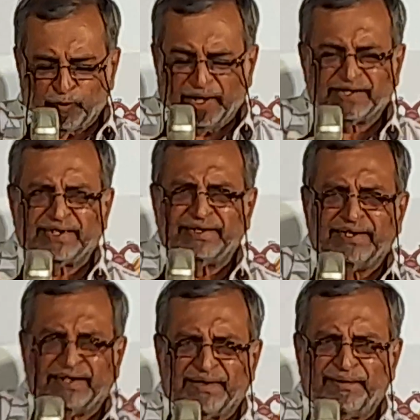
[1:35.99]
works at
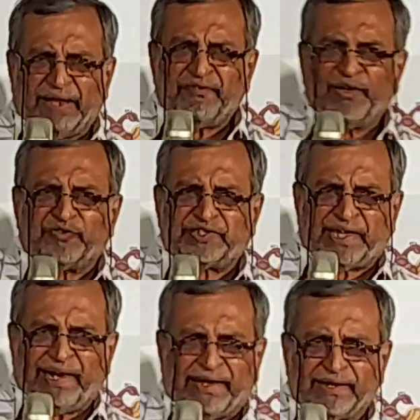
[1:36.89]
the level of
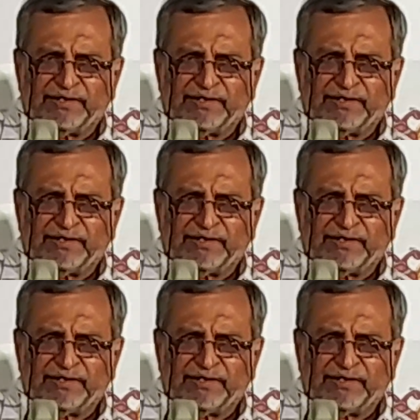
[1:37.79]
skill.